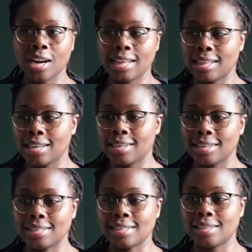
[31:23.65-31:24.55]
I think
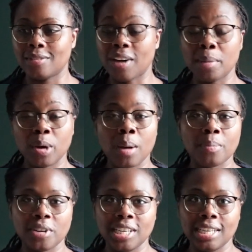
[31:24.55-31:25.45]
it's the Fiber
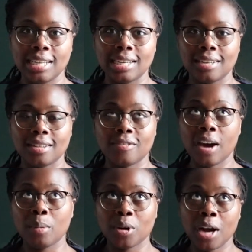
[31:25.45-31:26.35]
Company
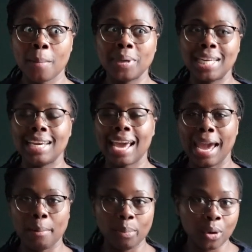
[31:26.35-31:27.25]

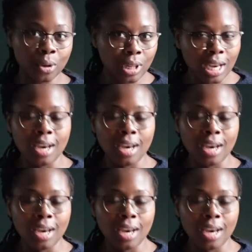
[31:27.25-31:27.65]
Amble.